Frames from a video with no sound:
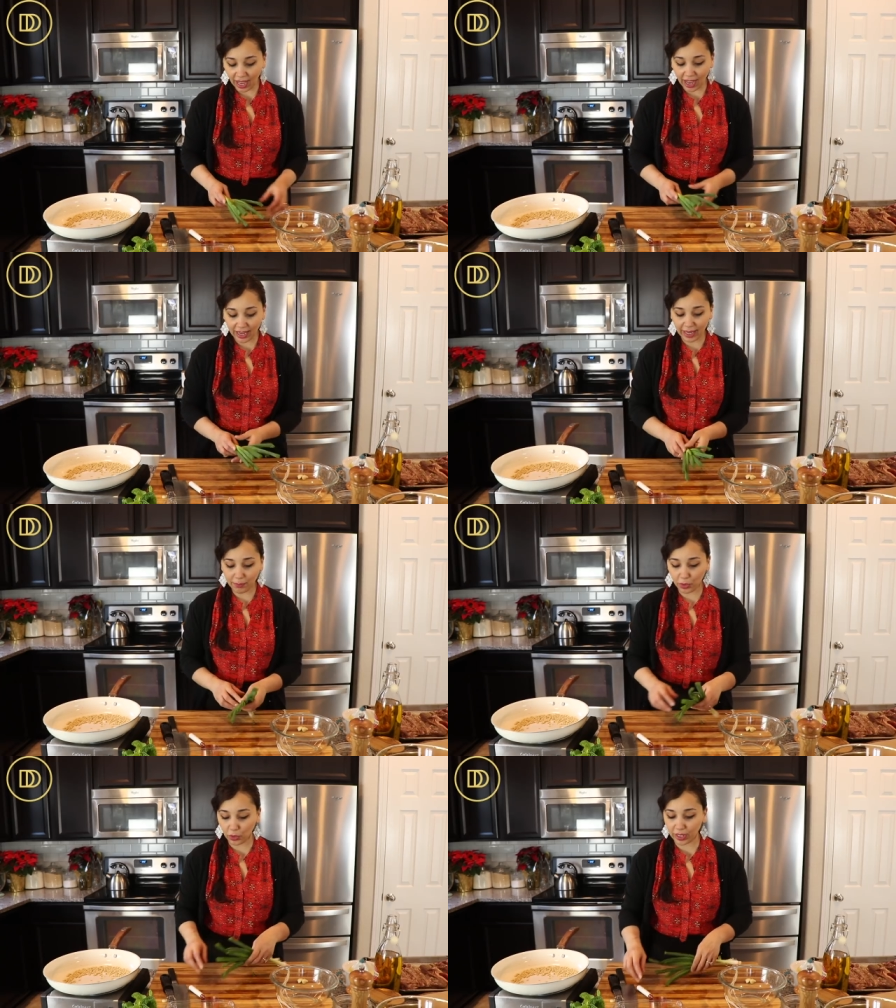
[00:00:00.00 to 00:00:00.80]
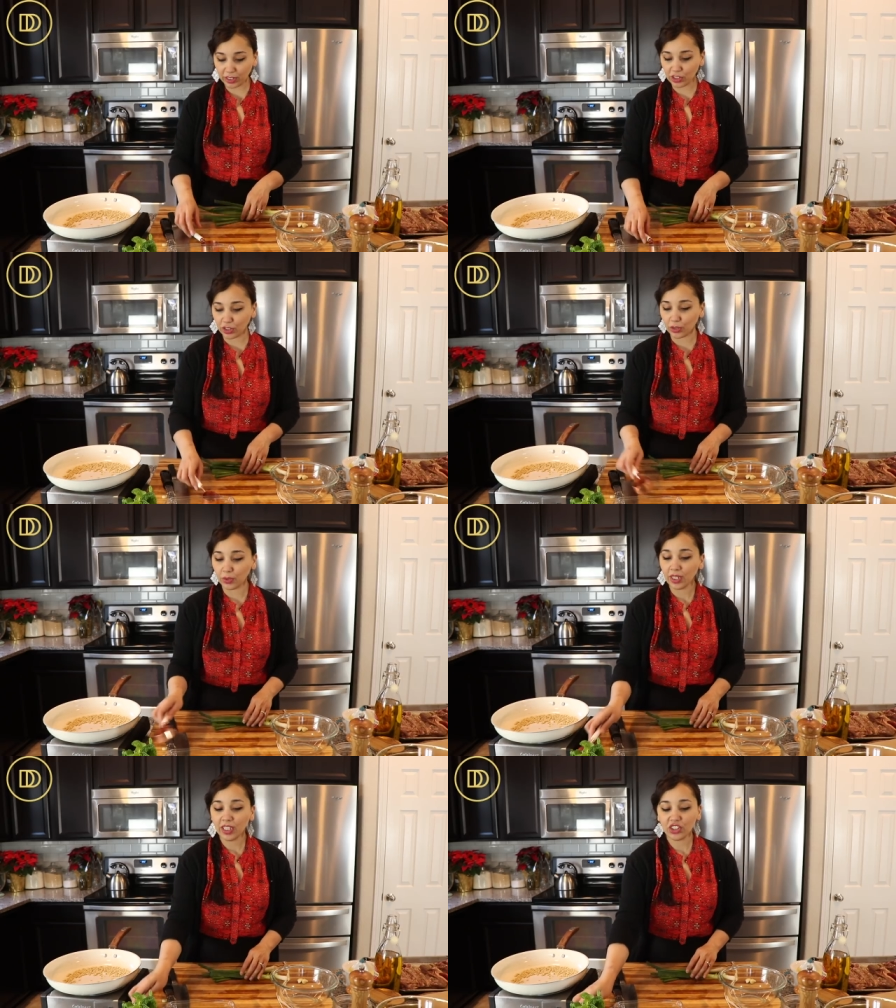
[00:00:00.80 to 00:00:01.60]
I am going to
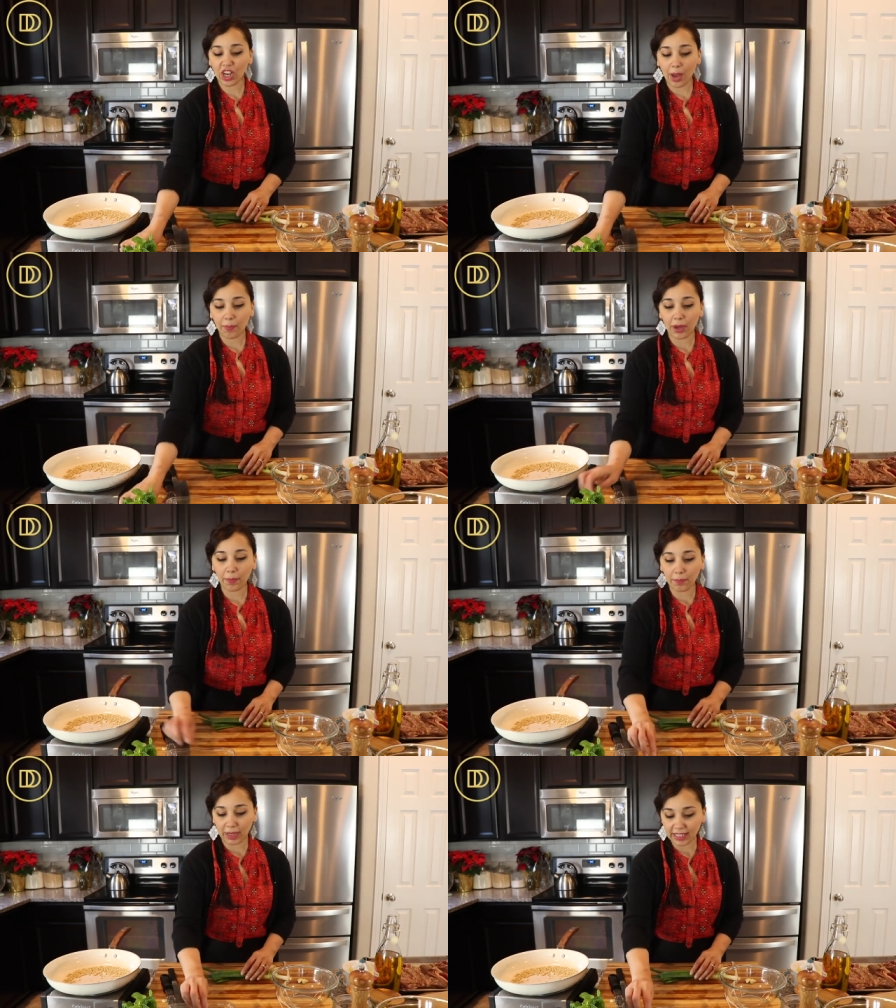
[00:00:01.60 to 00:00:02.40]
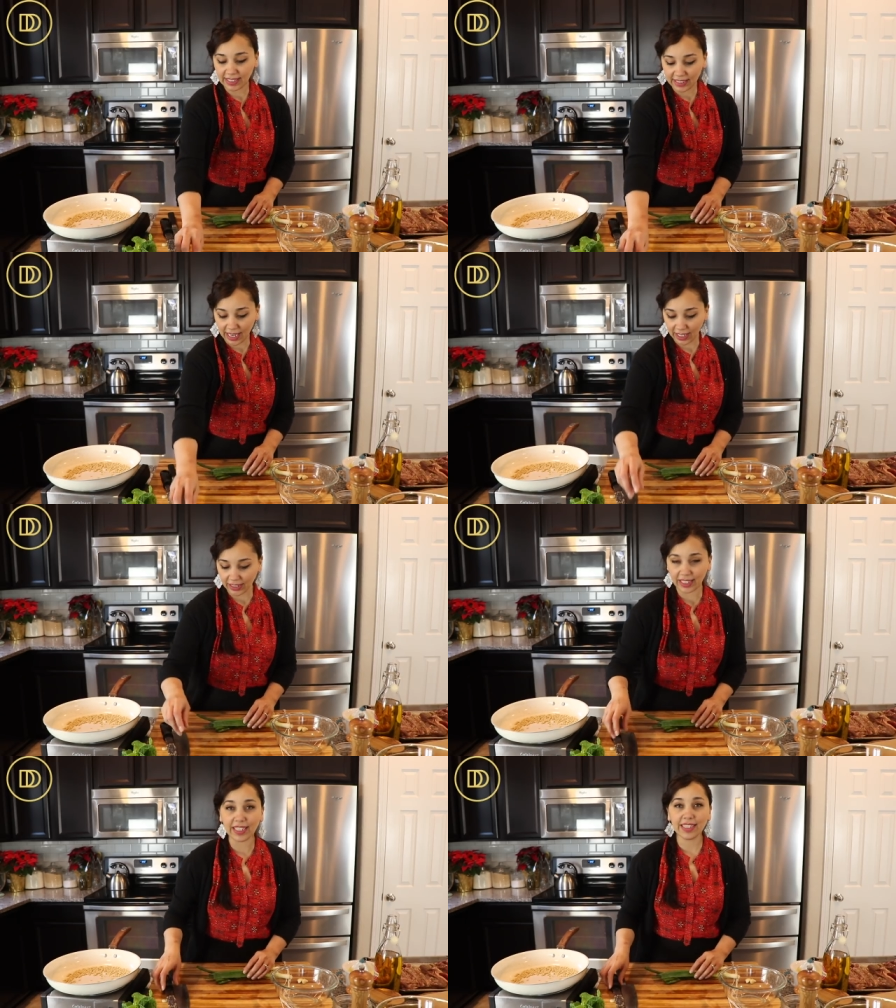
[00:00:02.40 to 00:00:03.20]
chop up my
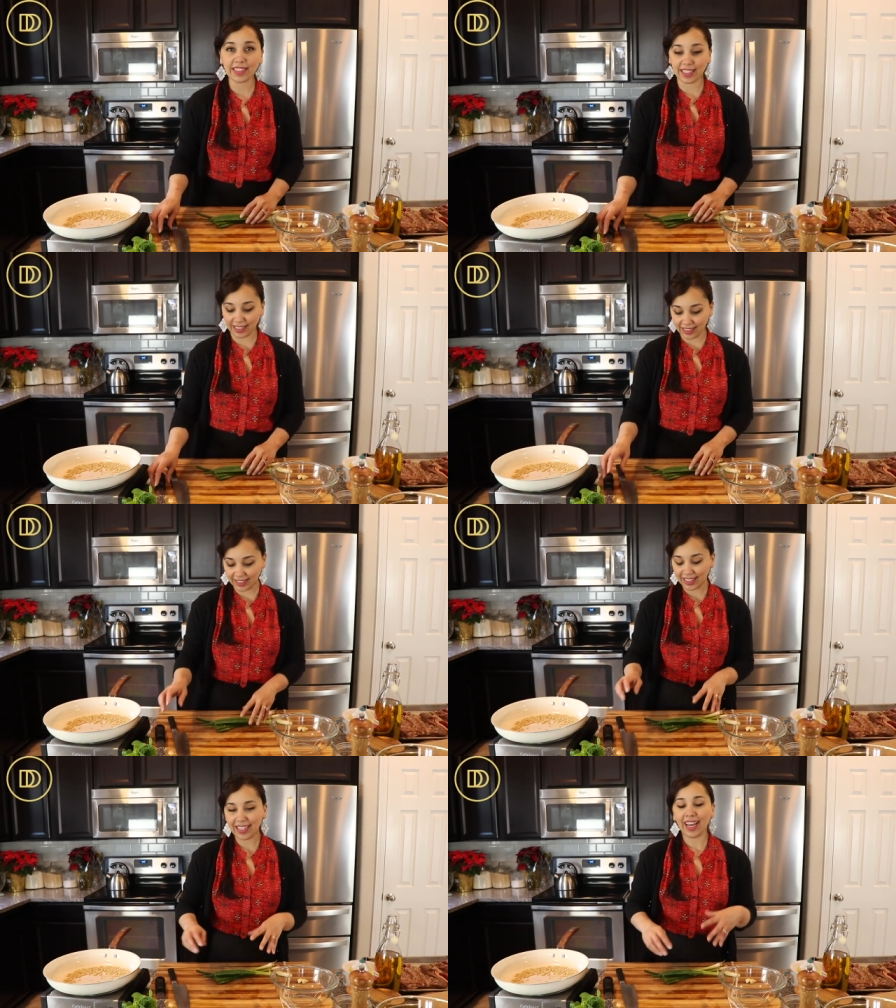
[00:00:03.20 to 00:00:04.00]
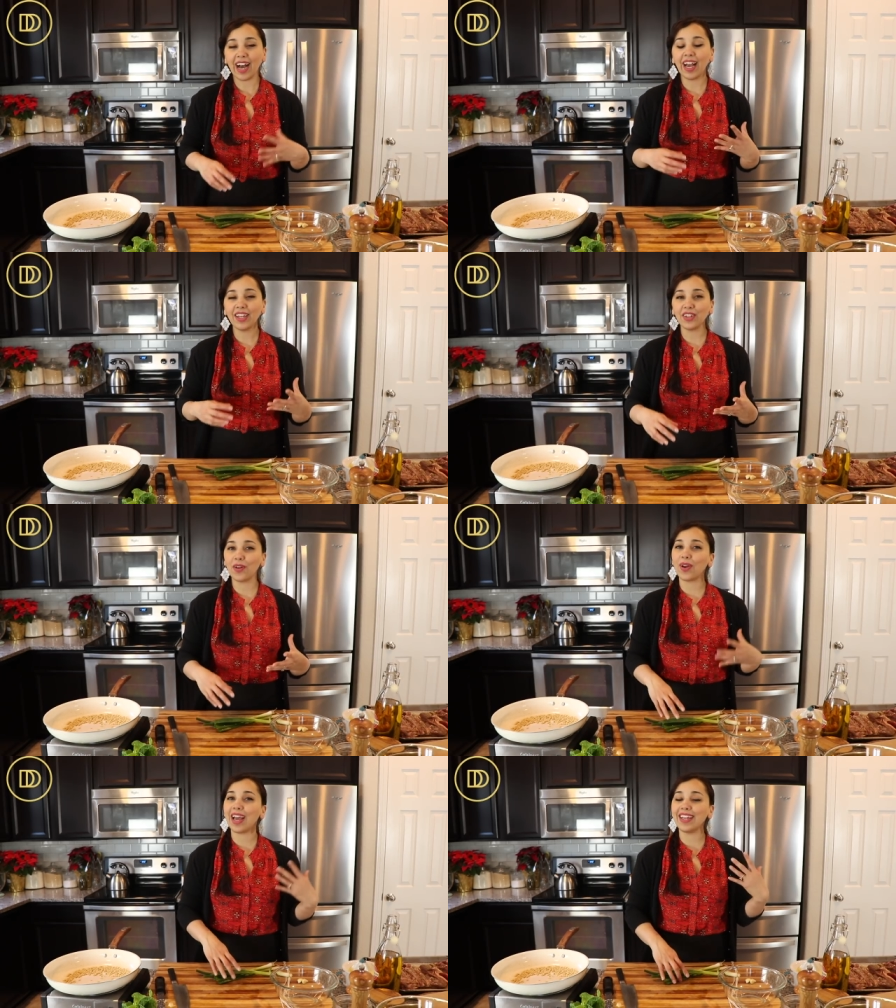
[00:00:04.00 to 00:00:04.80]
scallions because I don't
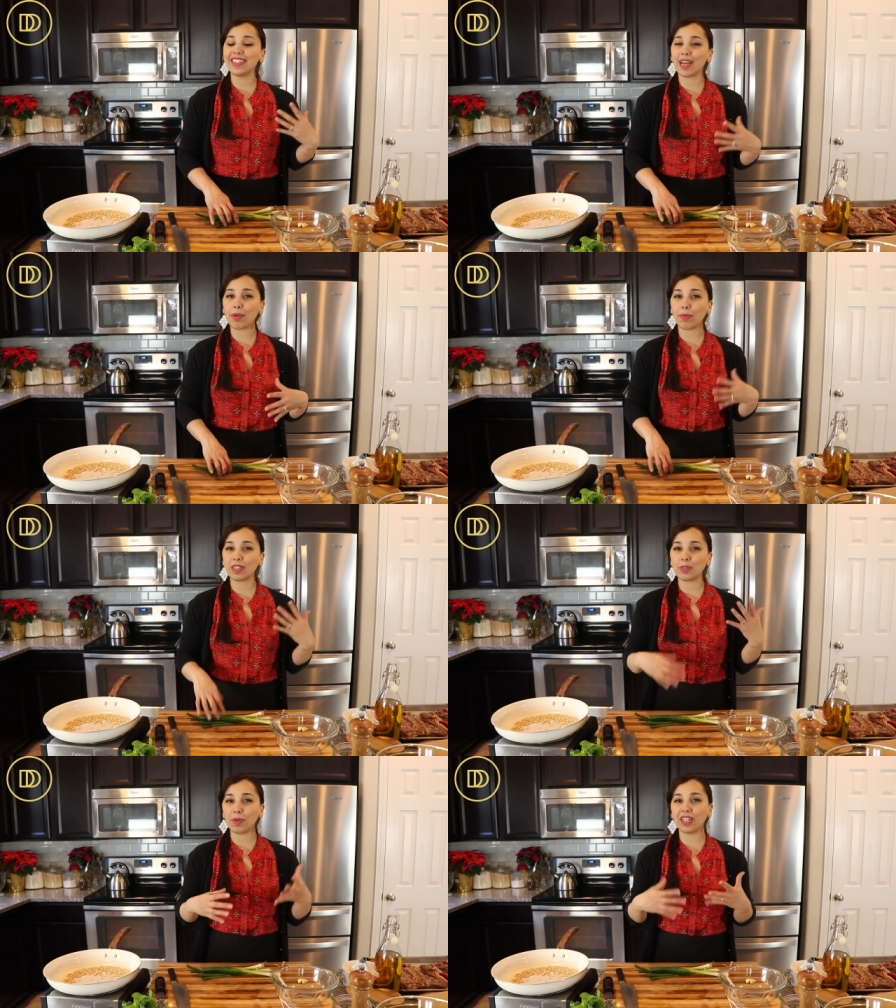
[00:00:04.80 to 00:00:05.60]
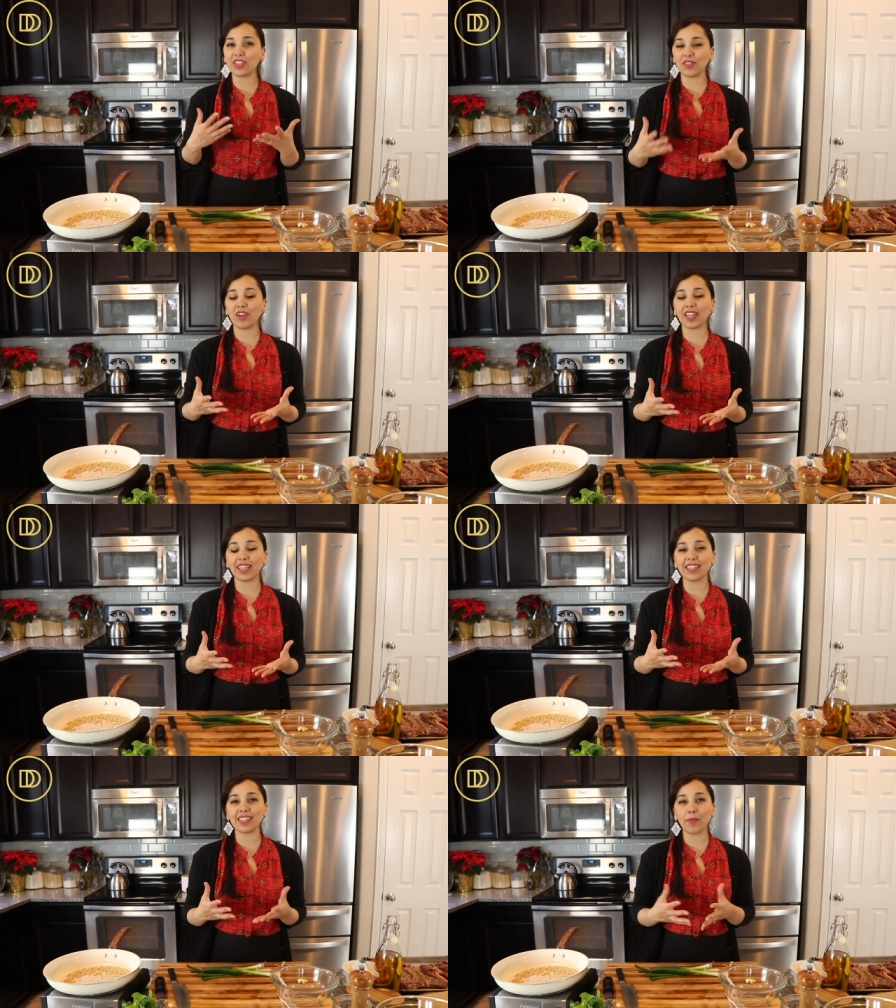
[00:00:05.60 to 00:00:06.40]
know, anytime I put spinach and
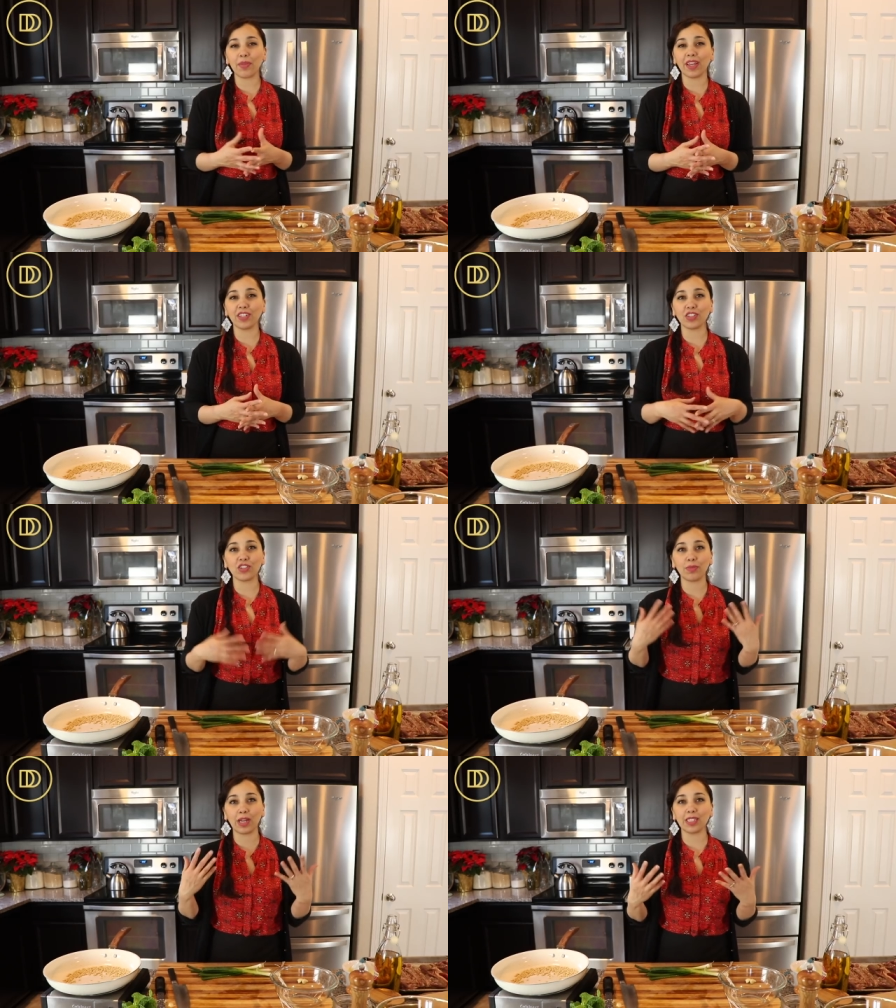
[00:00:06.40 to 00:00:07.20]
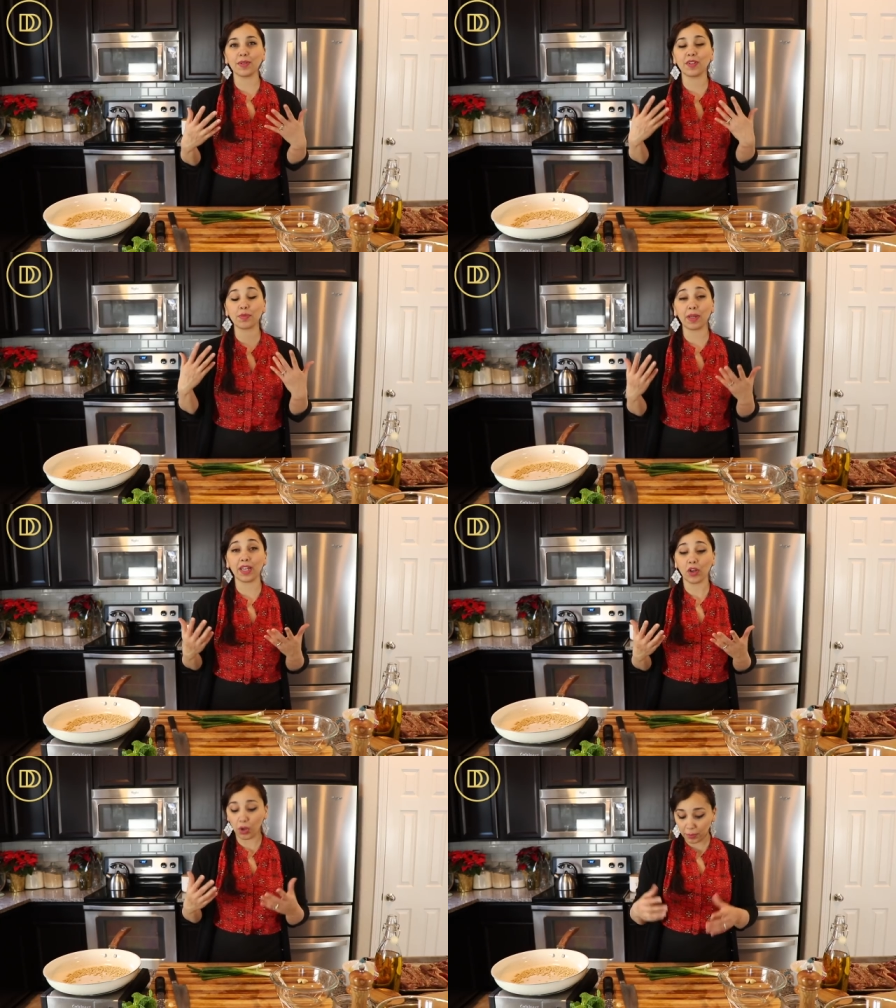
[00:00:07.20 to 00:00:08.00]
feta in something, it just reminds me of
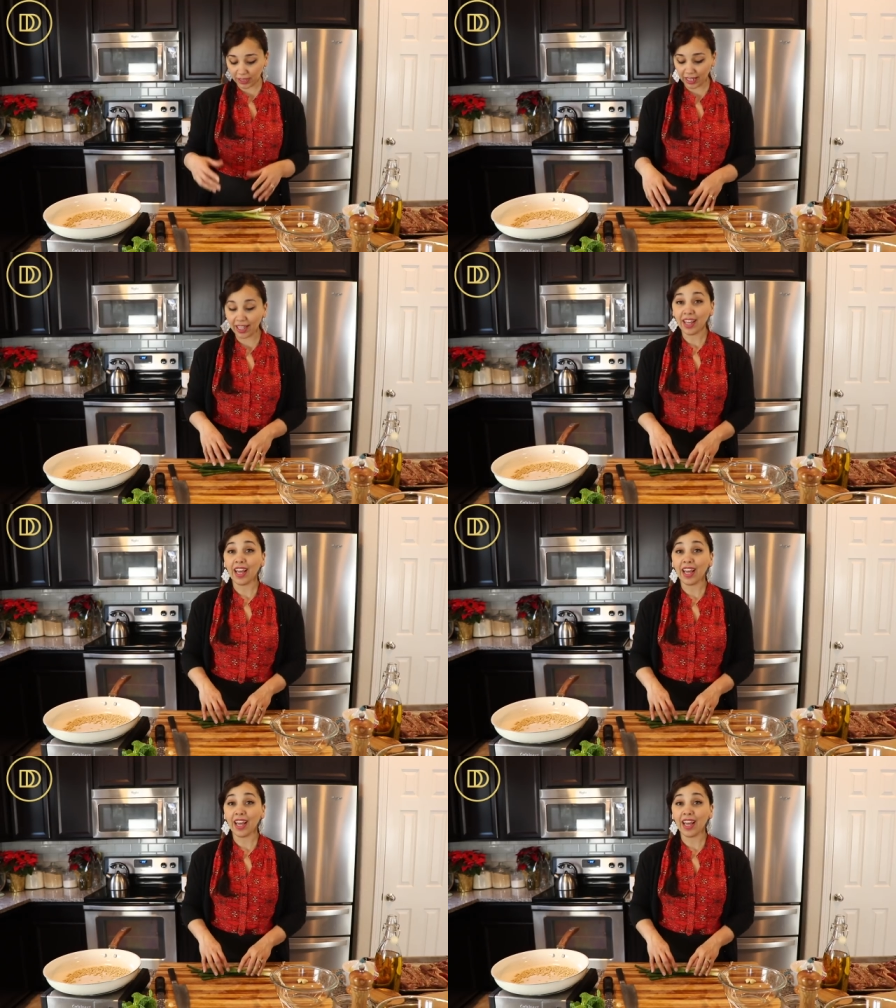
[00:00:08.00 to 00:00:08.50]
spanakopita.